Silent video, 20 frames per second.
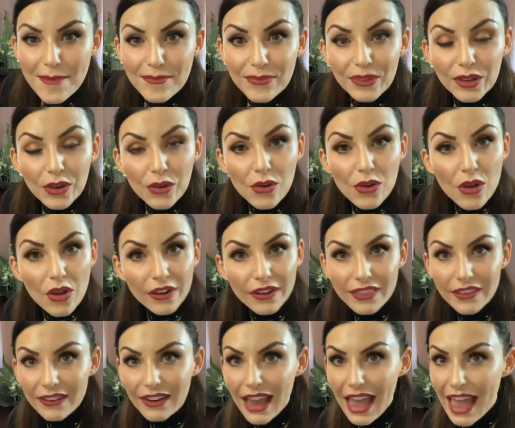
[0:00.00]
Cool. Are
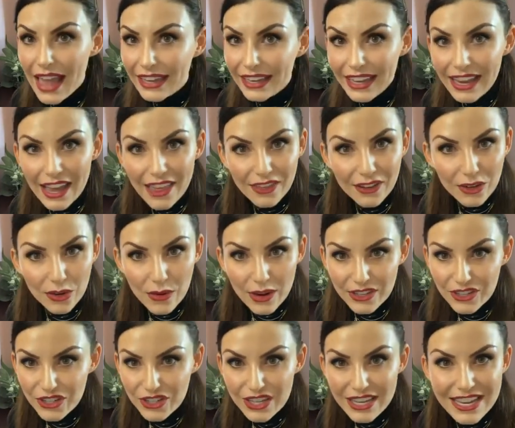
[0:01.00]
there any other
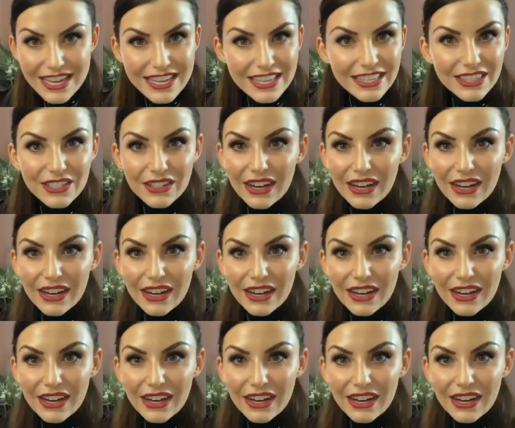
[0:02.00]
questions